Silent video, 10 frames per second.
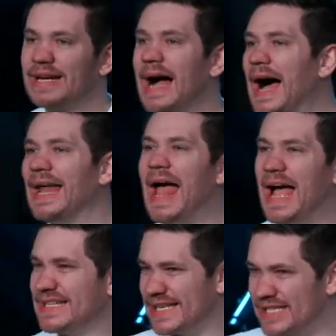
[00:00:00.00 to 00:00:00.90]
God
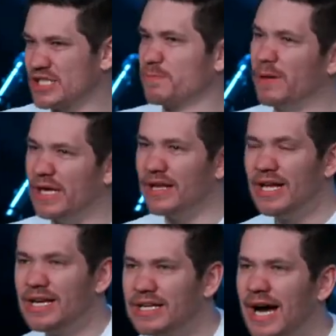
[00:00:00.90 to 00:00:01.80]
has His speed.
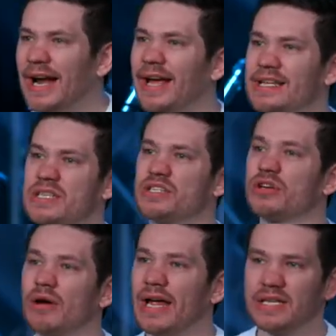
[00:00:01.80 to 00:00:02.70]
God has His
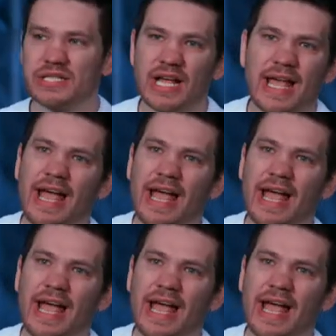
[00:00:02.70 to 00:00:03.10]
grace.